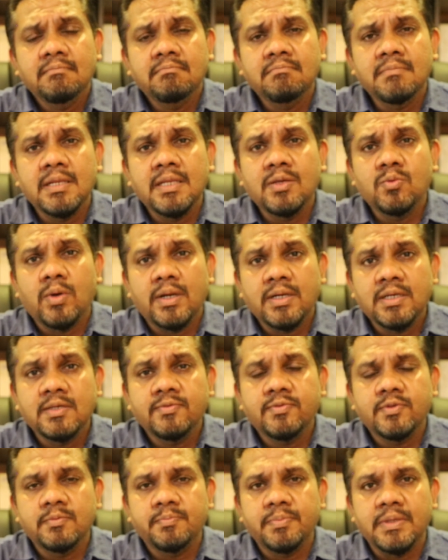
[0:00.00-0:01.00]
many
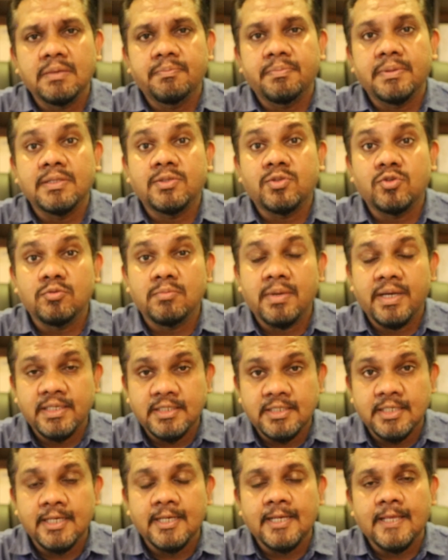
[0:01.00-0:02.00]
wonderful people through my
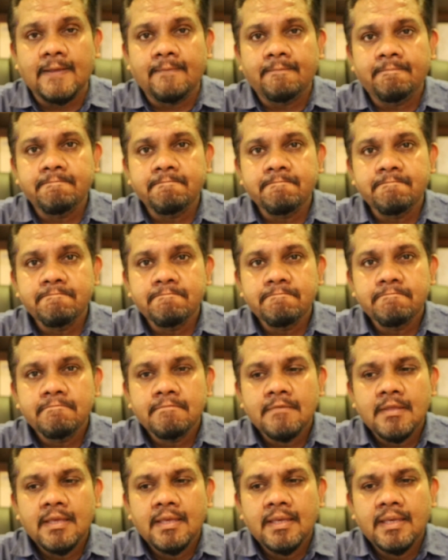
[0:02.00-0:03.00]
journey.
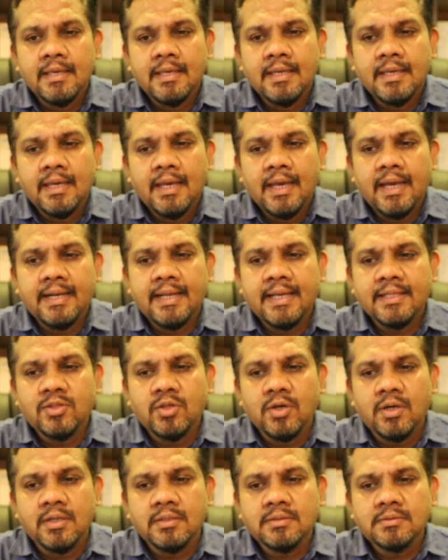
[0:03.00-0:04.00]
And I
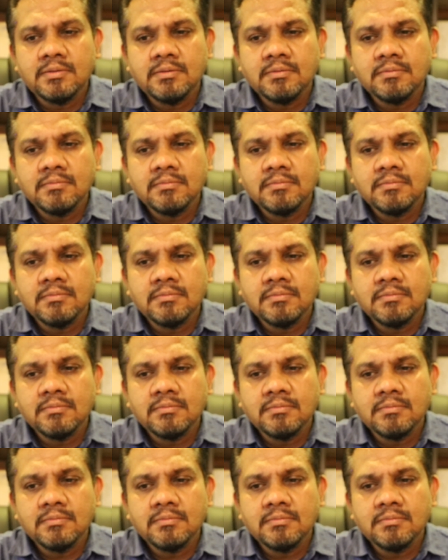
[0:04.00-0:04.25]
thought